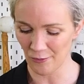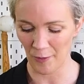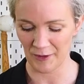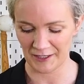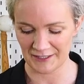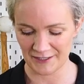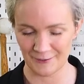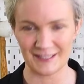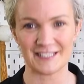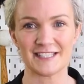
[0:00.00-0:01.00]
what we're going to do
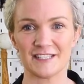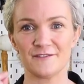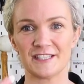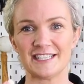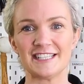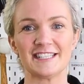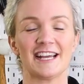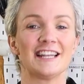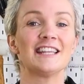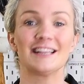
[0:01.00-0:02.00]
with this silver disc
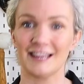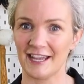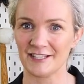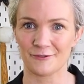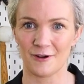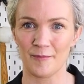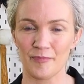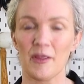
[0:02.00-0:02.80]
a little later on,